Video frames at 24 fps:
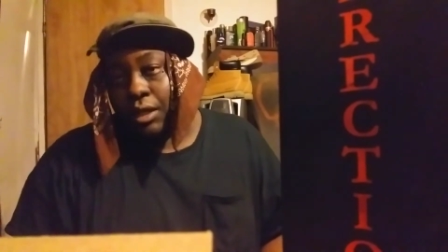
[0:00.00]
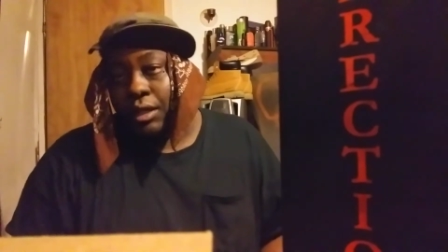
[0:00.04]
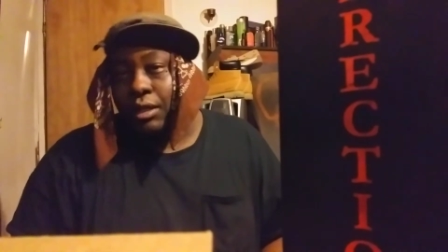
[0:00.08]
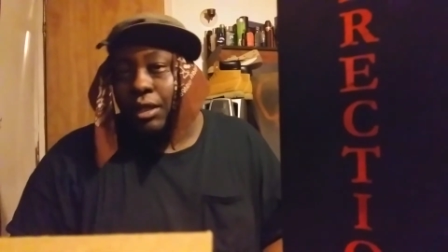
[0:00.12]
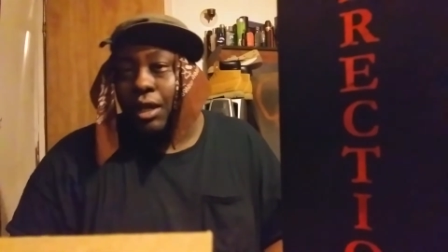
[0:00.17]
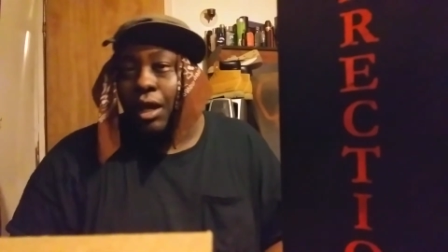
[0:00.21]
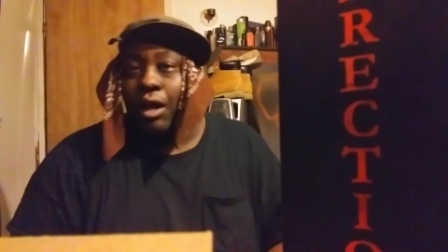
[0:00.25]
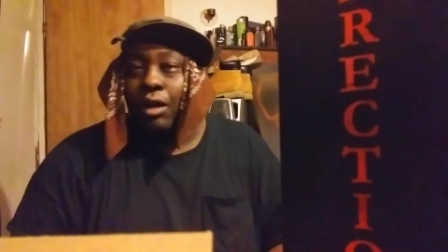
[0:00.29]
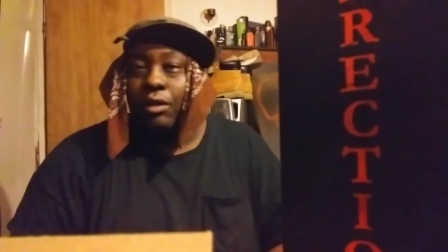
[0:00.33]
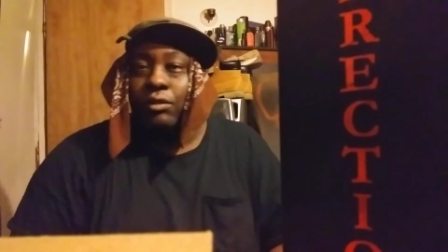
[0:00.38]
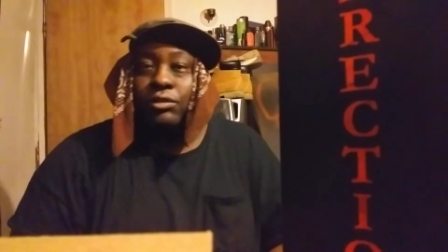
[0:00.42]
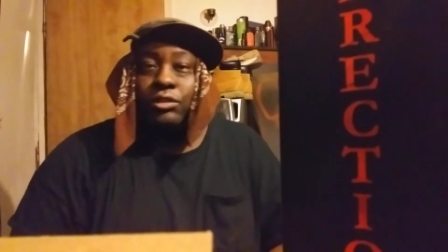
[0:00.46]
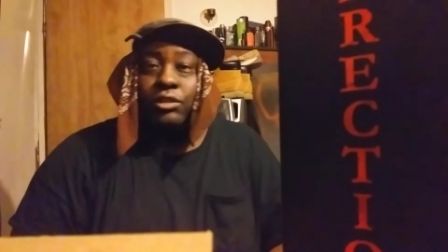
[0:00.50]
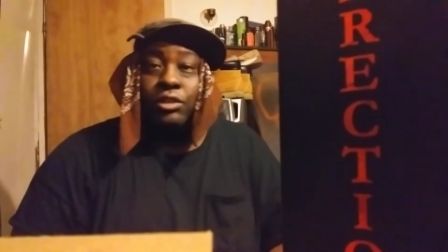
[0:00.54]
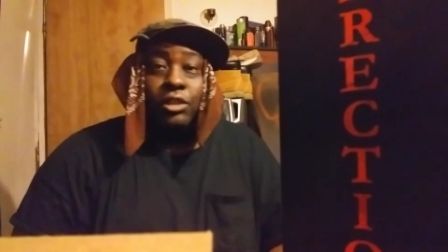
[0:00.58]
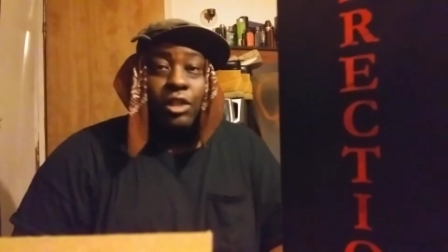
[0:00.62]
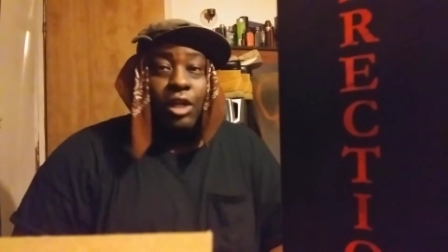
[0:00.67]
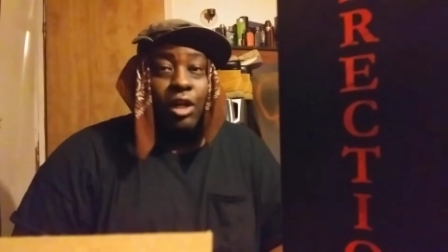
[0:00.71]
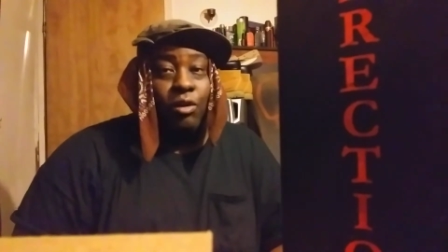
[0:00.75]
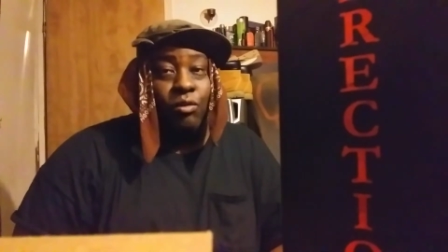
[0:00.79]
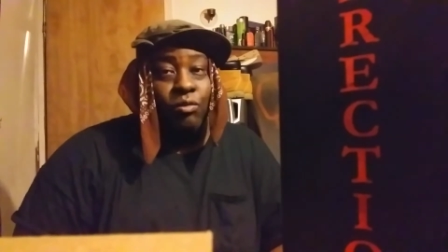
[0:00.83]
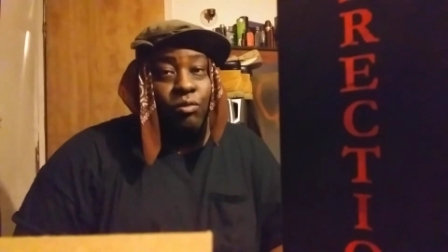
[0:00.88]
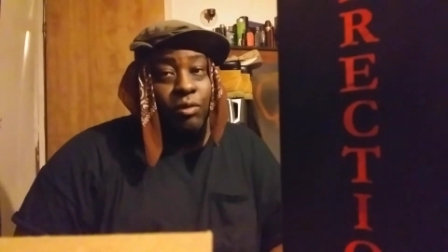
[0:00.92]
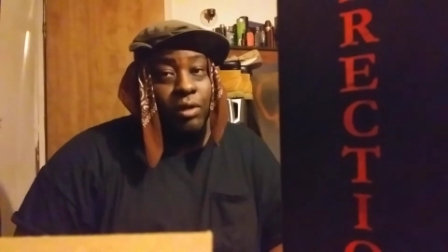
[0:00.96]
Y'all should
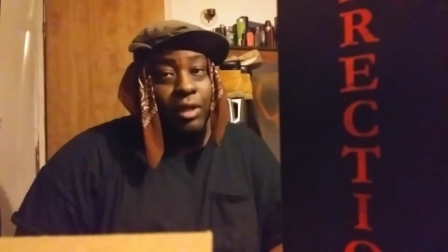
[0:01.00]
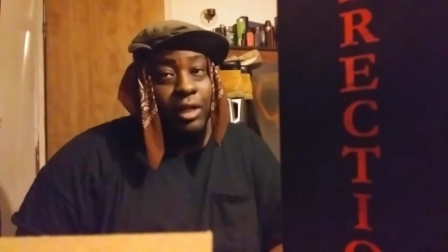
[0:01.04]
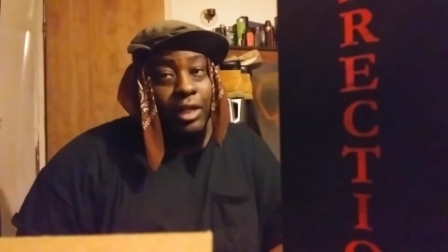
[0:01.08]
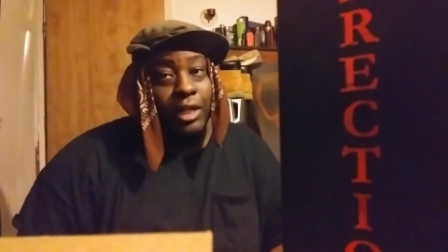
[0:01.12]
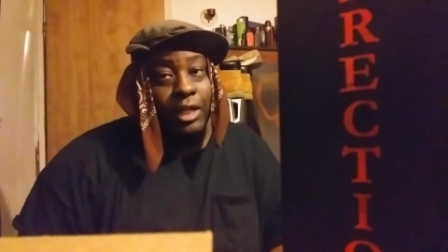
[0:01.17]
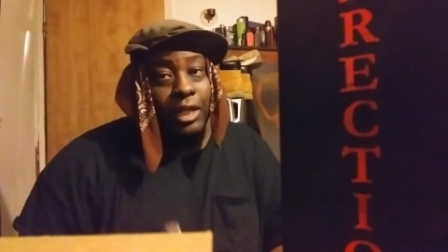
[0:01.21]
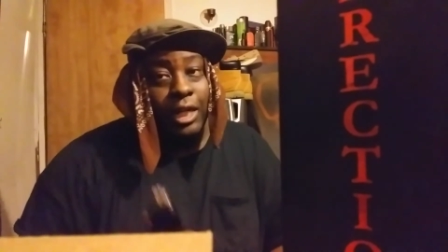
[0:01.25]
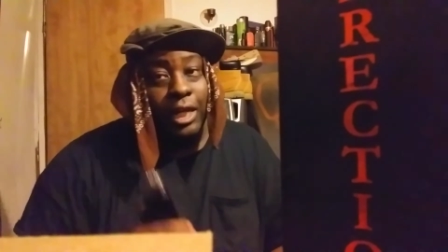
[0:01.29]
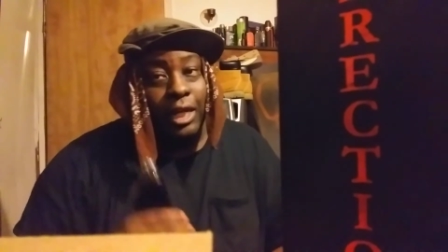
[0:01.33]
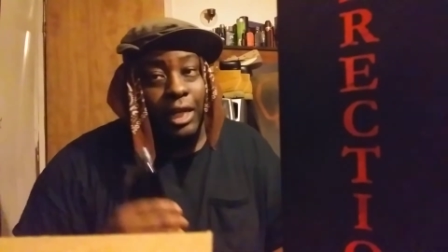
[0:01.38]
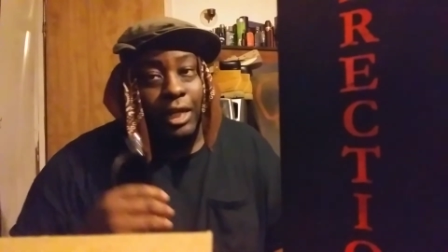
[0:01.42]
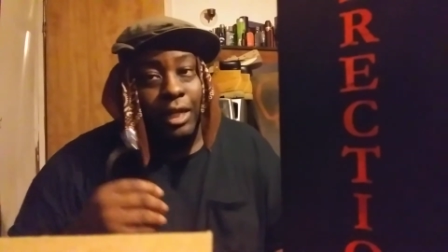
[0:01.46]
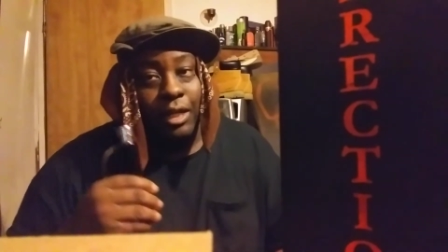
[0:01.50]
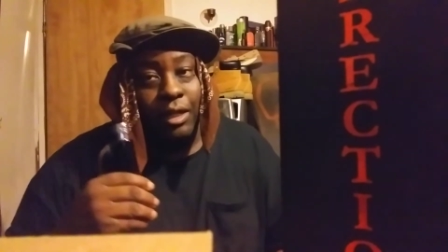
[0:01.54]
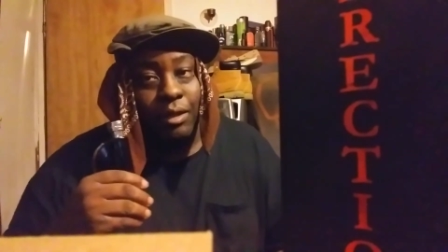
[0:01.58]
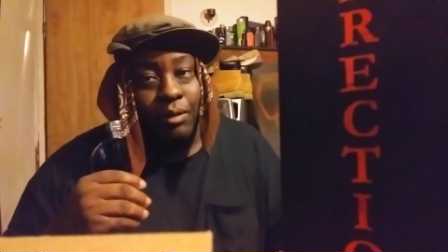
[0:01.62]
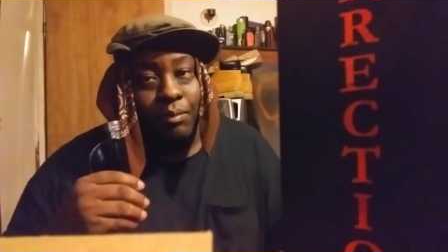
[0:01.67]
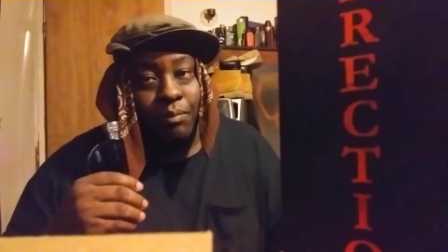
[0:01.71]
know what it is,